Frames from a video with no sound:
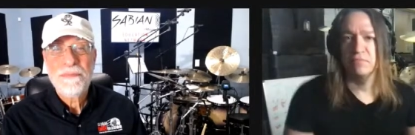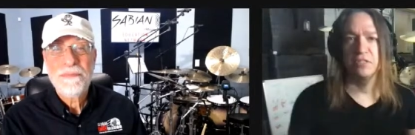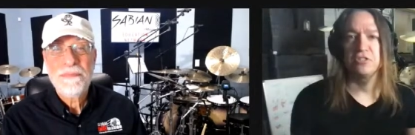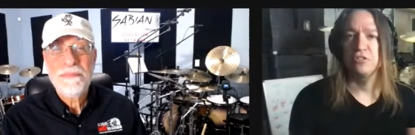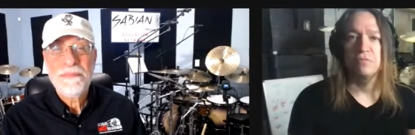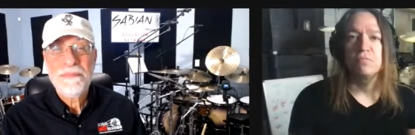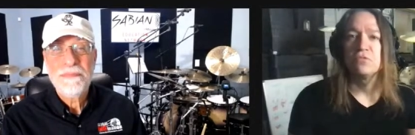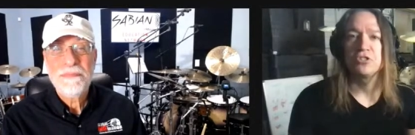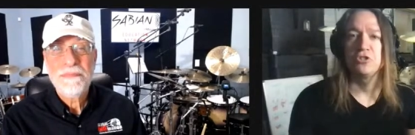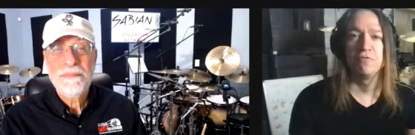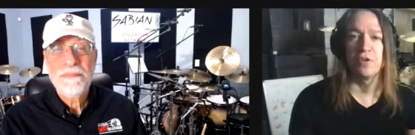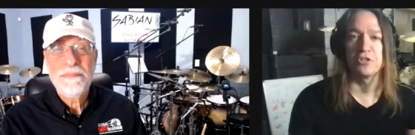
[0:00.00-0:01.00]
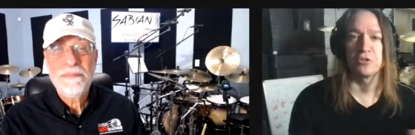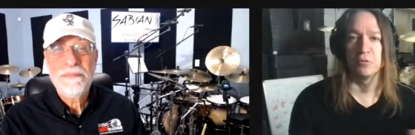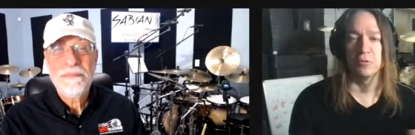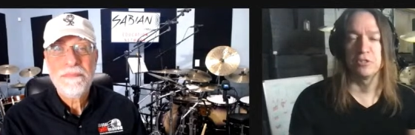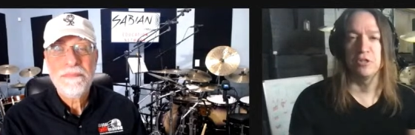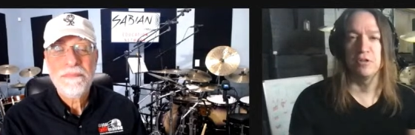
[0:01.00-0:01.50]
Speaker 1: let's just do
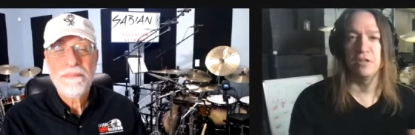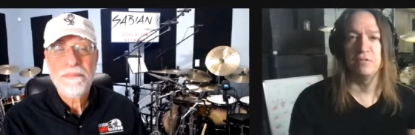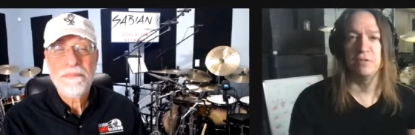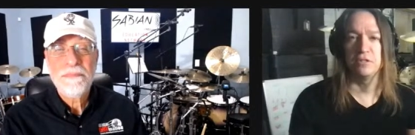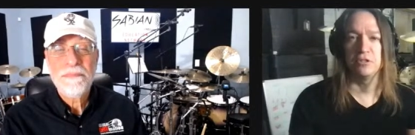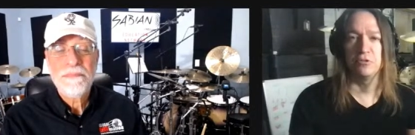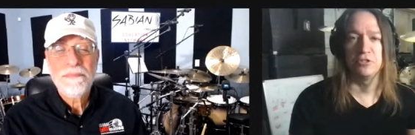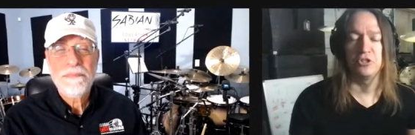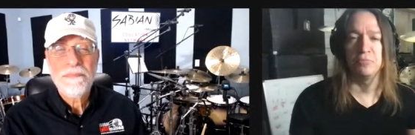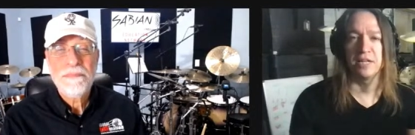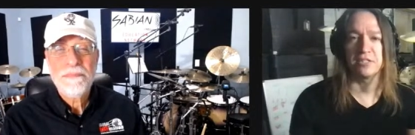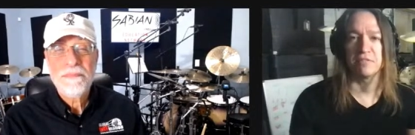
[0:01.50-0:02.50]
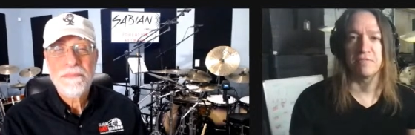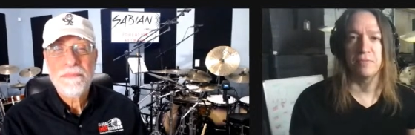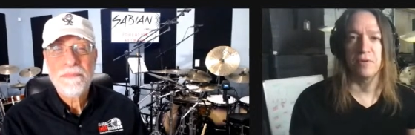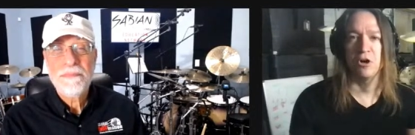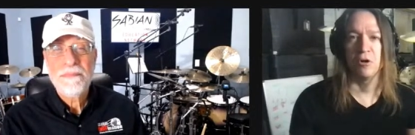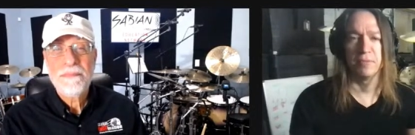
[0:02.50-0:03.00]
virtual we'll do it we'll do a zoom lesson
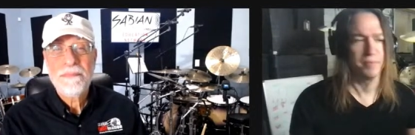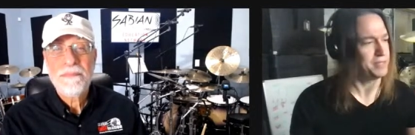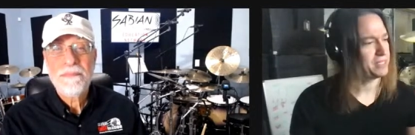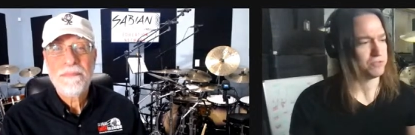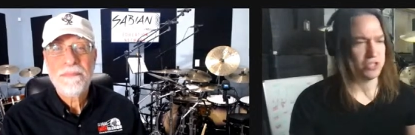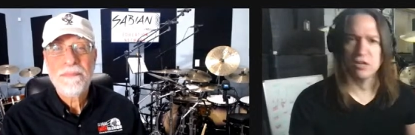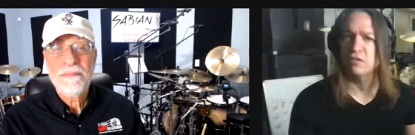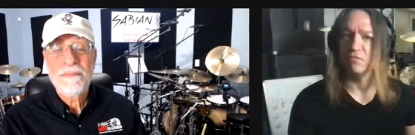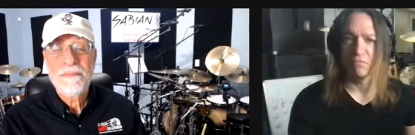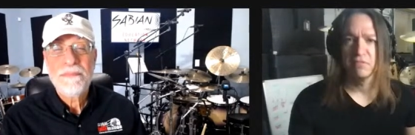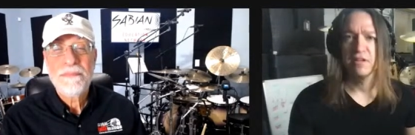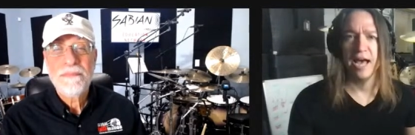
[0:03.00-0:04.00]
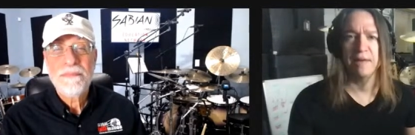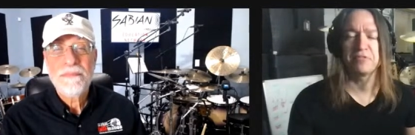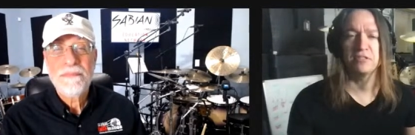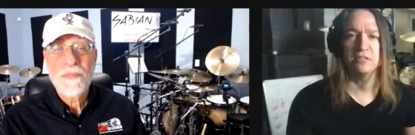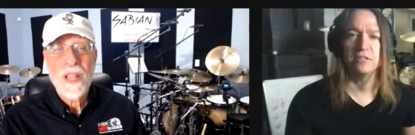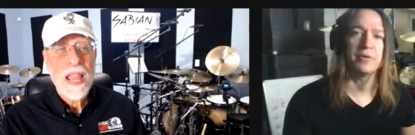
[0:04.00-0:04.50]
from home i'd be like sure
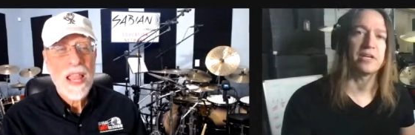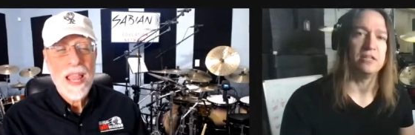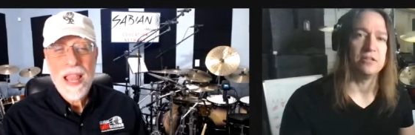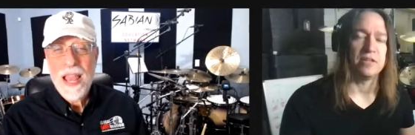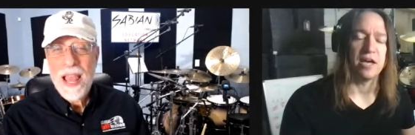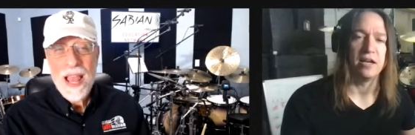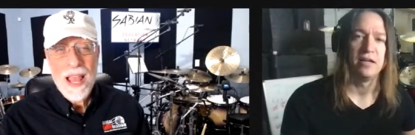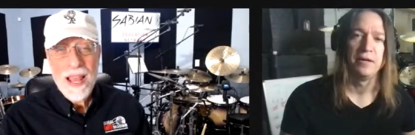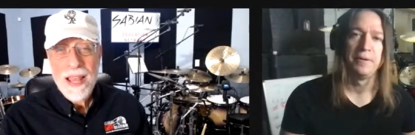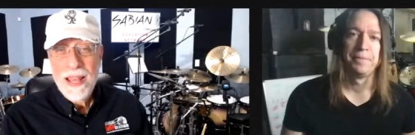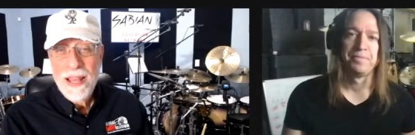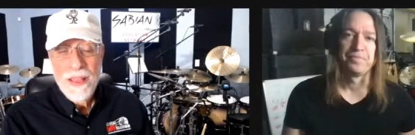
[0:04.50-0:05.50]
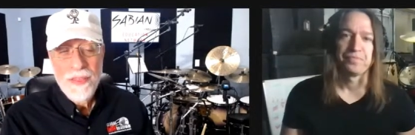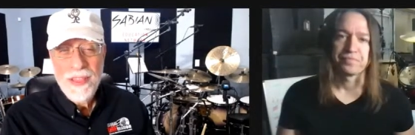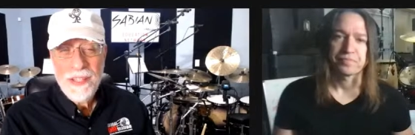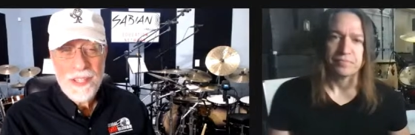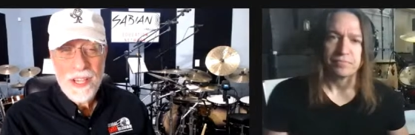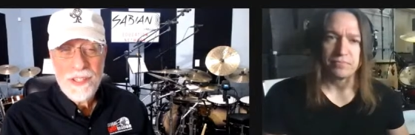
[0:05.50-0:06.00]
absolutely we can do that
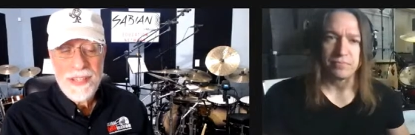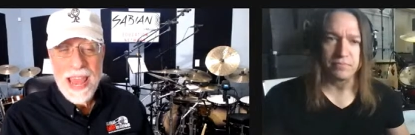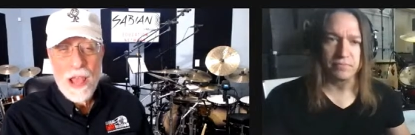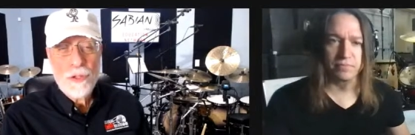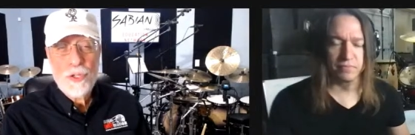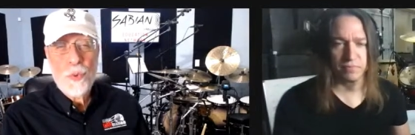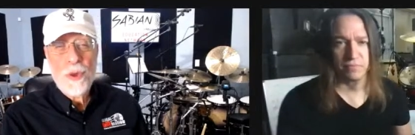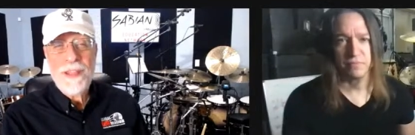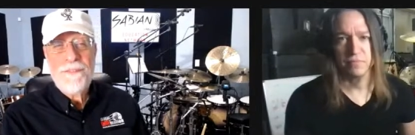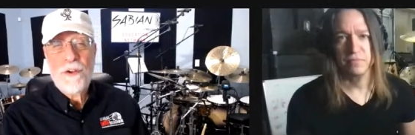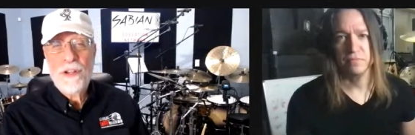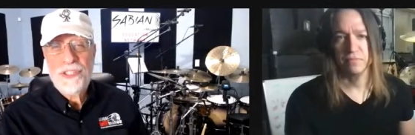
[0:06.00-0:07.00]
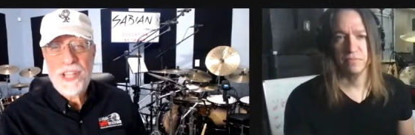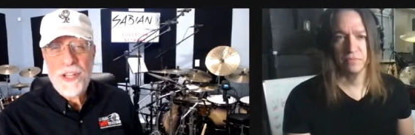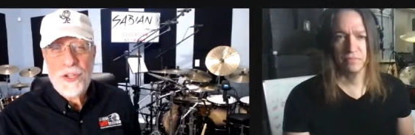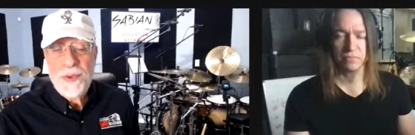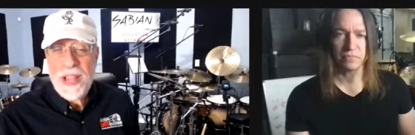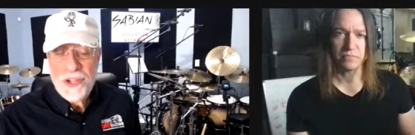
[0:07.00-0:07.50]
Speaker 2: this is now 21st
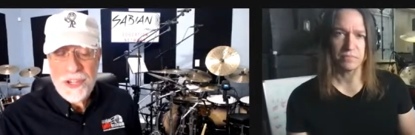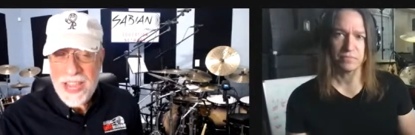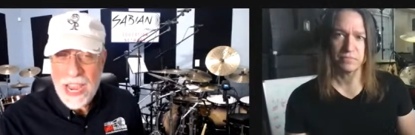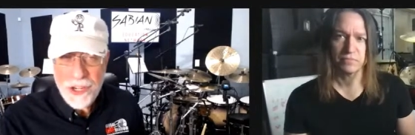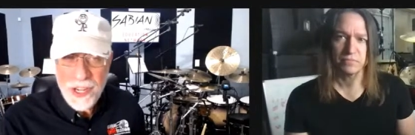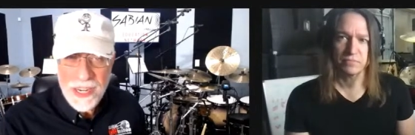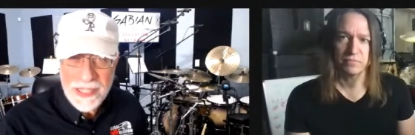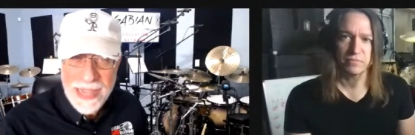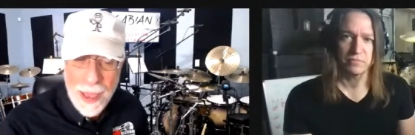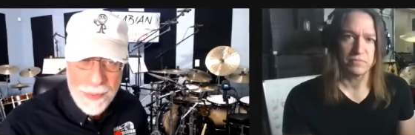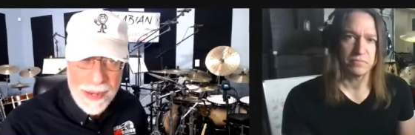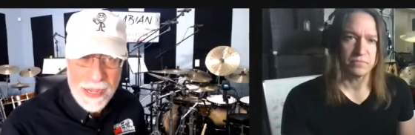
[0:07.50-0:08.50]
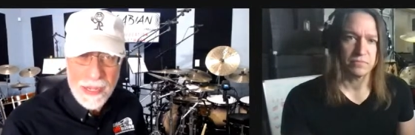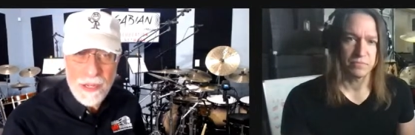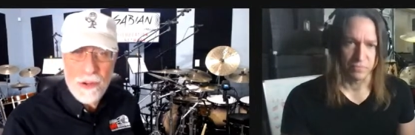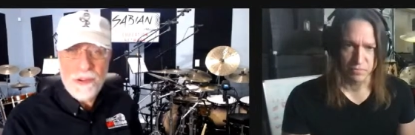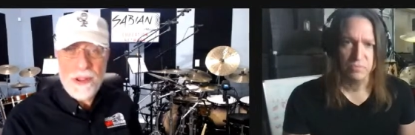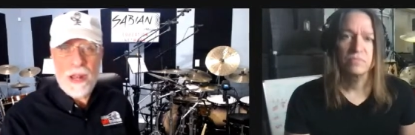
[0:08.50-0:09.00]
century education it's happening
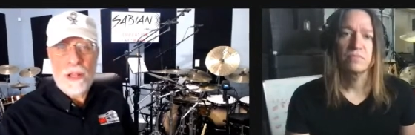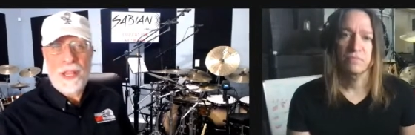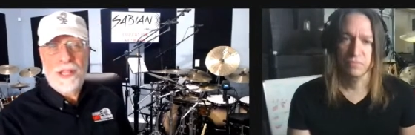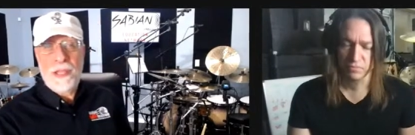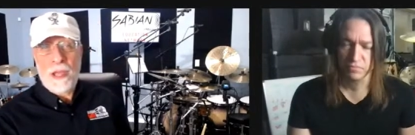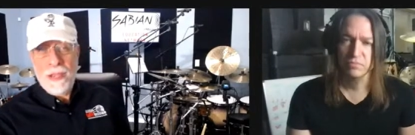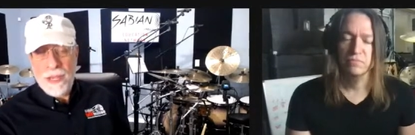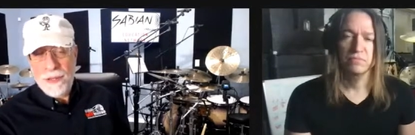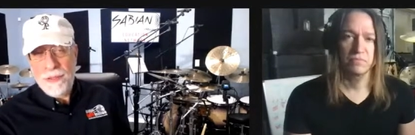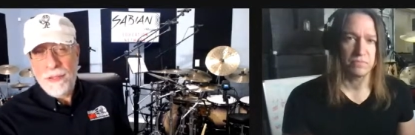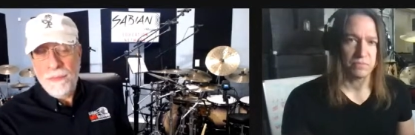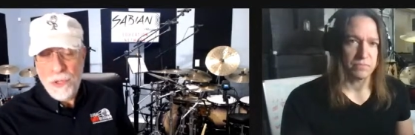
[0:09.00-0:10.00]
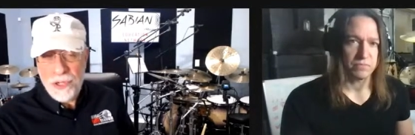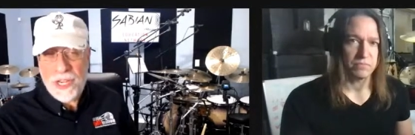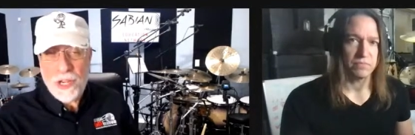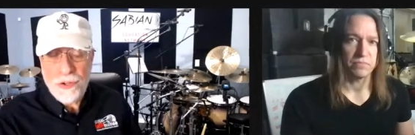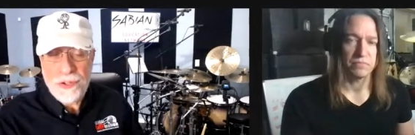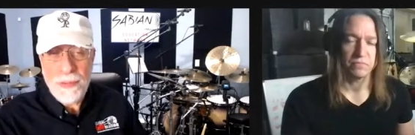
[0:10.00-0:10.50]
you know not only in the in the
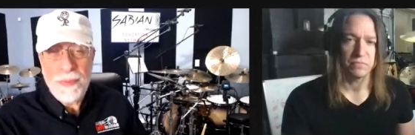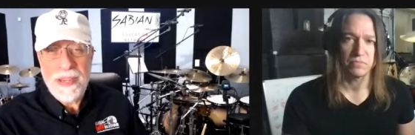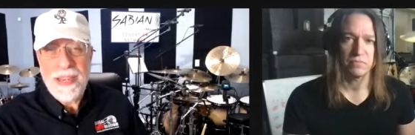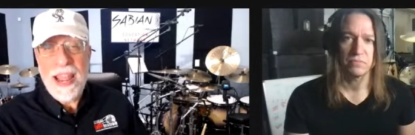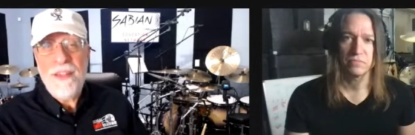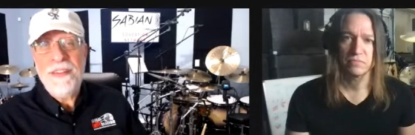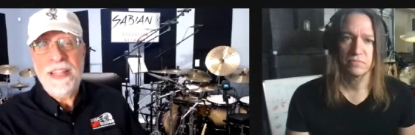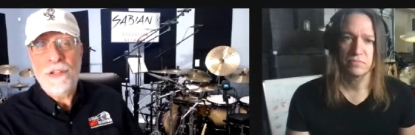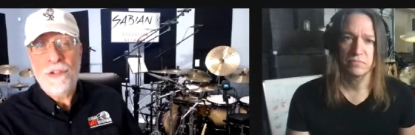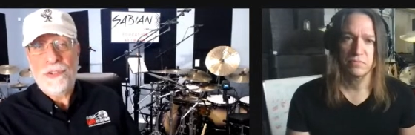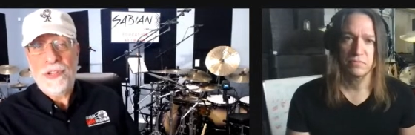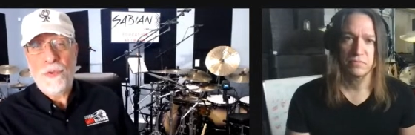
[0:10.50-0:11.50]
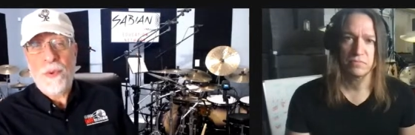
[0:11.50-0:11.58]
music industry but in every industry